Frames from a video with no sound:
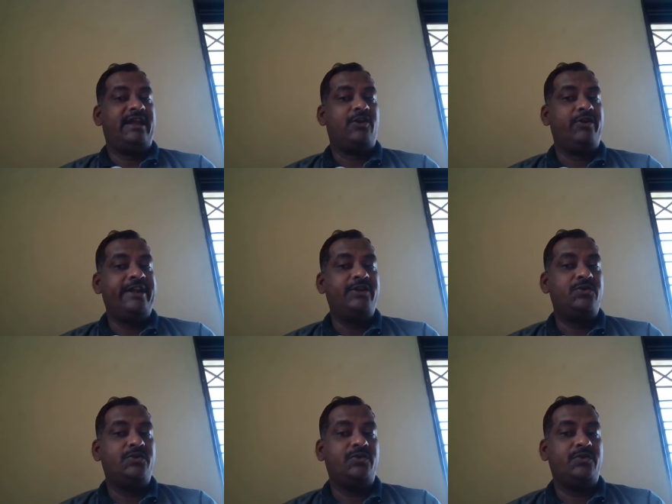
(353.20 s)
According
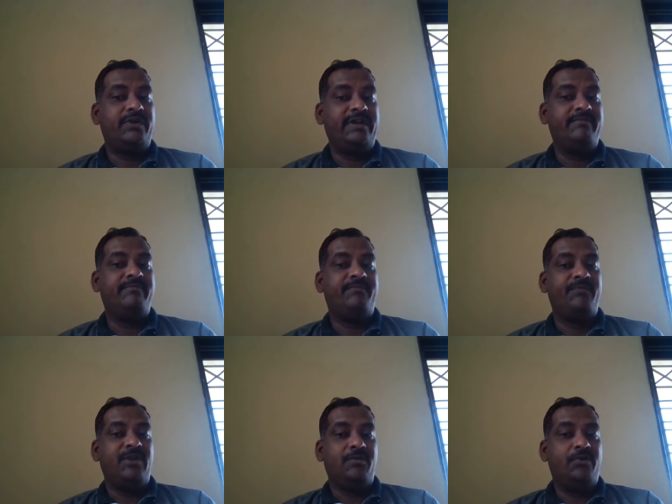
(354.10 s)
to him,
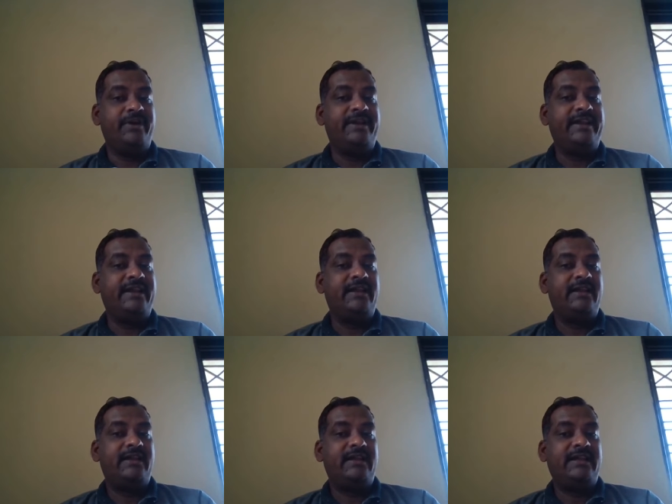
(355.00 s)
poetry
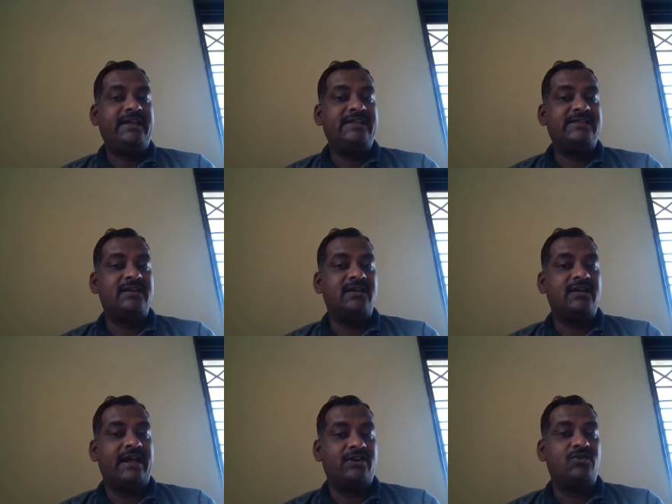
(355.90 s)
is,
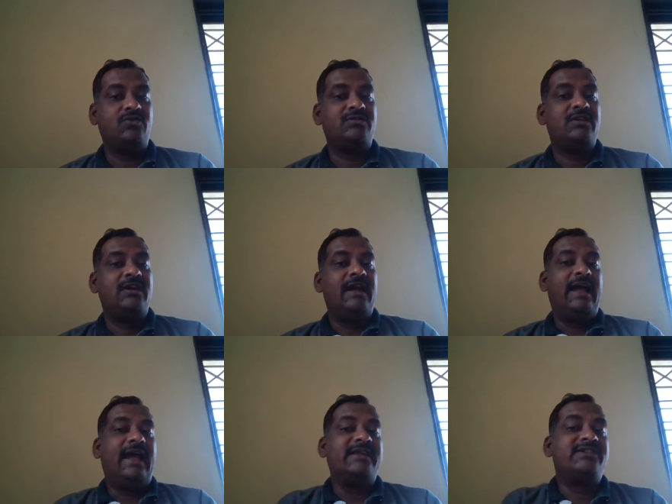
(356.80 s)
I quote,
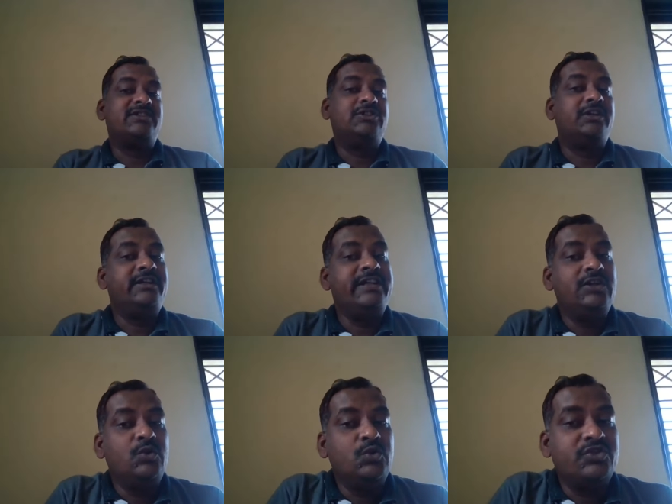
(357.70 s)
as a
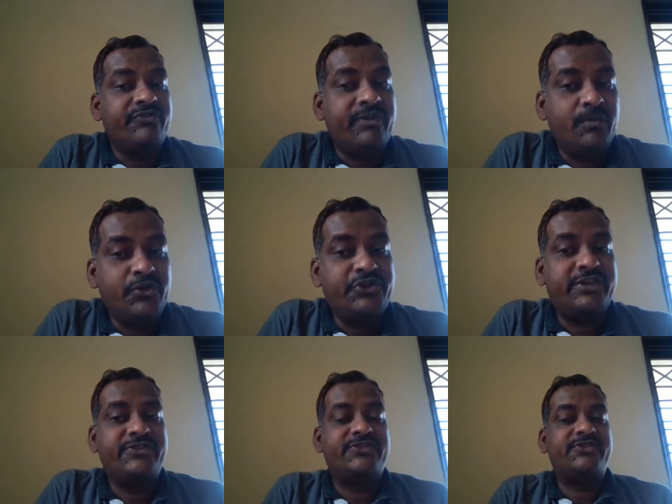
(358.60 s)
turning loose of
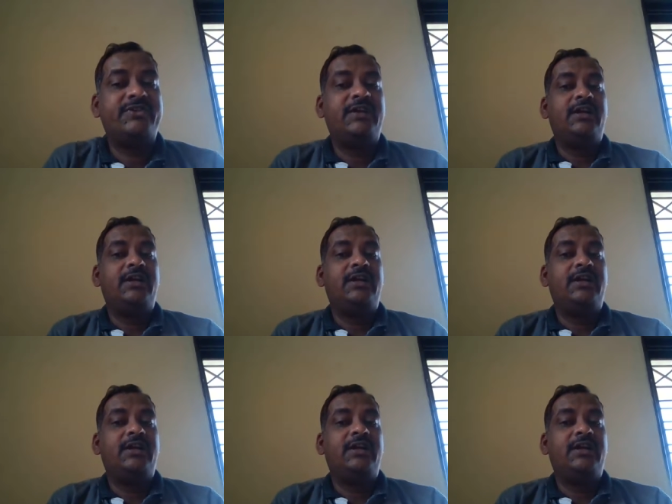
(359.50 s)
emotions,